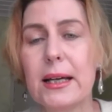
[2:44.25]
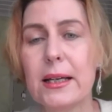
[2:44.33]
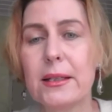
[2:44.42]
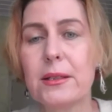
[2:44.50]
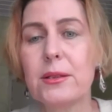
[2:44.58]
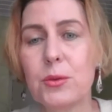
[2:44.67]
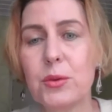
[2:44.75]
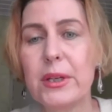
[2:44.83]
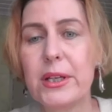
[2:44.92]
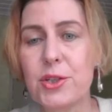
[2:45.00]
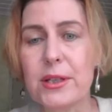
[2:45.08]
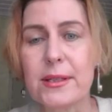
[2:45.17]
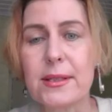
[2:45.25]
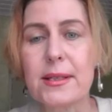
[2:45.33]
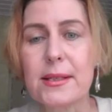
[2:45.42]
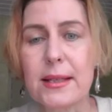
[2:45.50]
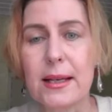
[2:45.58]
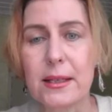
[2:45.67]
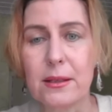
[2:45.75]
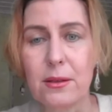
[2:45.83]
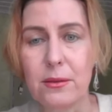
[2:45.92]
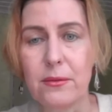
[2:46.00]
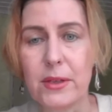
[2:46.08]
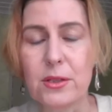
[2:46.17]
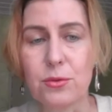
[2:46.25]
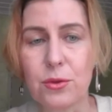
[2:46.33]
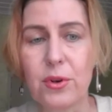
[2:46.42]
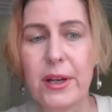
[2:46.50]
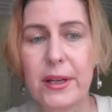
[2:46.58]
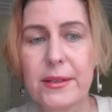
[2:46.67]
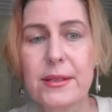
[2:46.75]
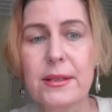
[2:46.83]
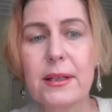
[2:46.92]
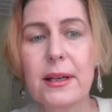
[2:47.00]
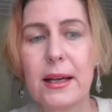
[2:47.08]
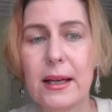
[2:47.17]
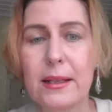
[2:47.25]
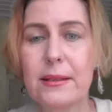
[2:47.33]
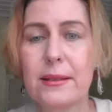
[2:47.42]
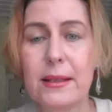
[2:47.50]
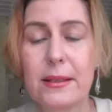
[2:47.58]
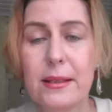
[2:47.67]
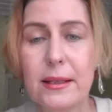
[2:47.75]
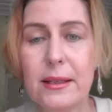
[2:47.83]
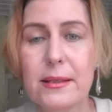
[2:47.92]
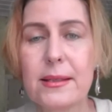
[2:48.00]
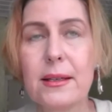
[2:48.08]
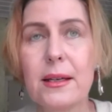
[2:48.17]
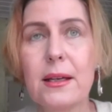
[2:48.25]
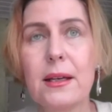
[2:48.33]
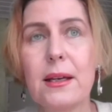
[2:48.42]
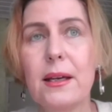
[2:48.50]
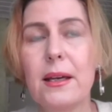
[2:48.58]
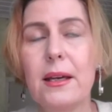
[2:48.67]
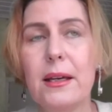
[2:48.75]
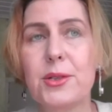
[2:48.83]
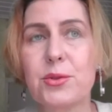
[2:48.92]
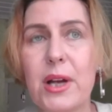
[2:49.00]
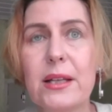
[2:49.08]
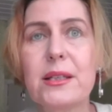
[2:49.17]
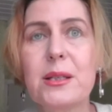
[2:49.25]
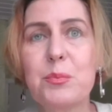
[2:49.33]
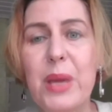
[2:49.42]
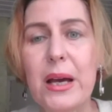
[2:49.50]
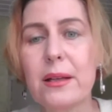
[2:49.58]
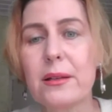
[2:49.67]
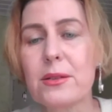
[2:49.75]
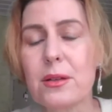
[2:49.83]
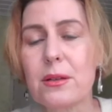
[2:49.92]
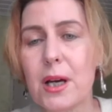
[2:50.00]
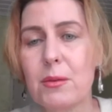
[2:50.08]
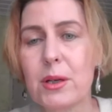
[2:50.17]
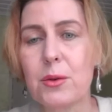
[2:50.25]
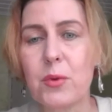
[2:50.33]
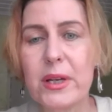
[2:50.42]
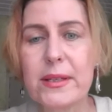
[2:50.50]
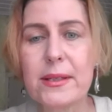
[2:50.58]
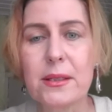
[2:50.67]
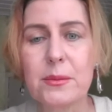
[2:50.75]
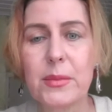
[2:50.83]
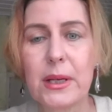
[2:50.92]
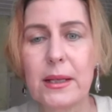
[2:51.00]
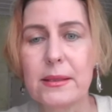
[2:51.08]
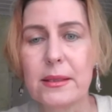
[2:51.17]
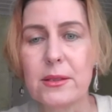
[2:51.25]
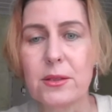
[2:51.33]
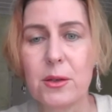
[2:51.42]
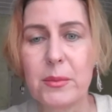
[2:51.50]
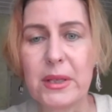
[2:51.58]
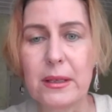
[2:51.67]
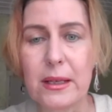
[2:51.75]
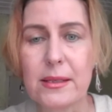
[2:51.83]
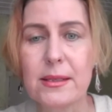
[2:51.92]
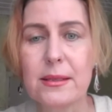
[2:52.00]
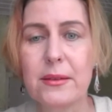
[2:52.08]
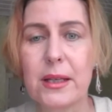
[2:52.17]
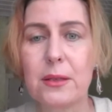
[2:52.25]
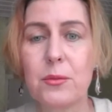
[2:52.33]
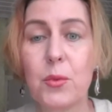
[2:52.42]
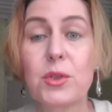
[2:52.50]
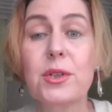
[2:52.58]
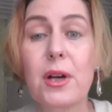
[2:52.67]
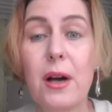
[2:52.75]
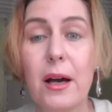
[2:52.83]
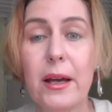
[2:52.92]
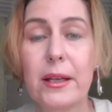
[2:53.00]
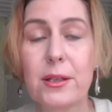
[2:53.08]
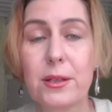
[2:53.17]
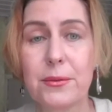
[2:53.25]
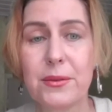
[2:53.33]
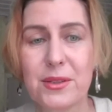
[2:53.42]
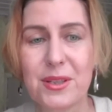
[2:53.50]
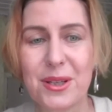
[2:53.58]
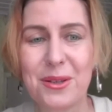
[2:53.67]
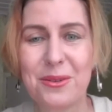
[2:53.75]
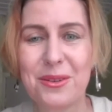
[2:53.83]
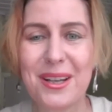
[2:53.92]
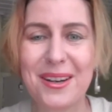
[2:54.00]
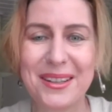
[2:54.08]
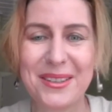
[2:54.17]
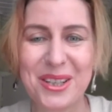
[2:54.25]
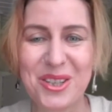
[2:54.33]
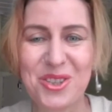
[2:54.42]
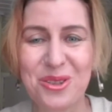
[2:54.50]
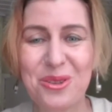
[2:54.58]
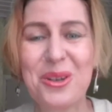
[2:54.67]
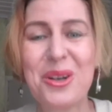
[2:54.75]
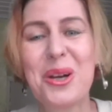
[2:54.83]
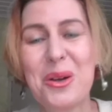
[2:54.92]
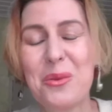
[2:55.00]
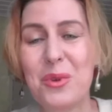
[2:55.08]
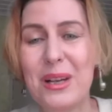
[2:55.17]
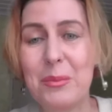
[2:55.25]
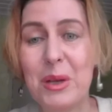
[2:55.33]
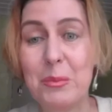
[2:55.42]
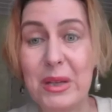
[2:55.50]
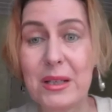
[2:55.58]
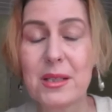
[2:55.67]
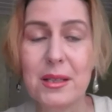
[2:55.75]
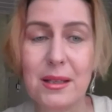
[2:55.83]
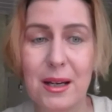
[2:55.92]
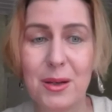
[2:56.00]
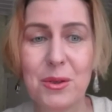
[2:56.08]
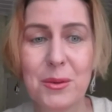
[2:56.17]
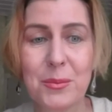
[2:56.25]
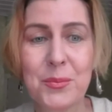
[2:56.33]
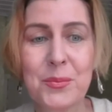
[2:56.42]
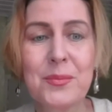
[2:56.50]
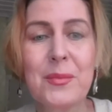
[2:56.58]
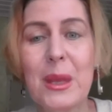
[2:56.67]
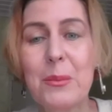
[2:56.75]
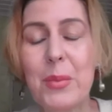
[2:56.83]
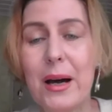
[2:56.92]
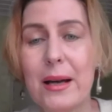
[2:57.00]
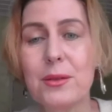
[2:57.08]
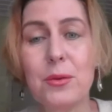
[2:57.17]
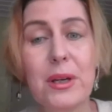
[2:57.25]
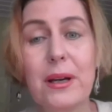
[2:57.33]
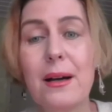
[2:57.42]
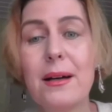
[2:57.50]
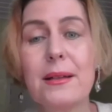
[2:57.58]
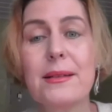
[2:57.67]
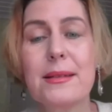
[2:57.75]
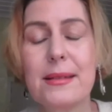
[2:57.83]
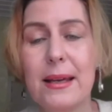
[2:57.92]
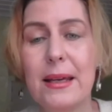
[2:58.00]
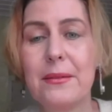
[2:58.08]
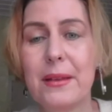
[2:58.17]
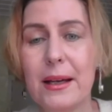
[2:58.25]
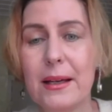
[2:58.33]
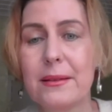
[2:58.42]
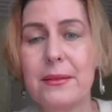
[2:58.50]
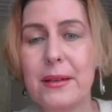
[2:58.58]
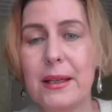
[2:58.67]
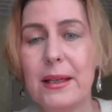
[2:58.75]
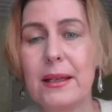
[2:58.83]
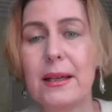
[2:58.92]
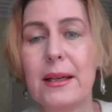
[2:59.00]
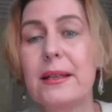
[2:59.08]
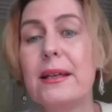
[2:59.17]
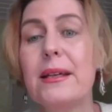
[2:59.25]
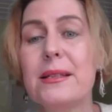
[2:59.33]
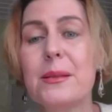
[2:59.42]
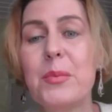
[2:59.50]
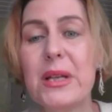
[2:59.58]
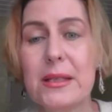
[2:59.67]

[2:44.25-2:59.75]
and we just stand on these ruins. And it is it really depends on our wisdom and determinedness that what kind of security architecture will be built now. But we can't say that the, it is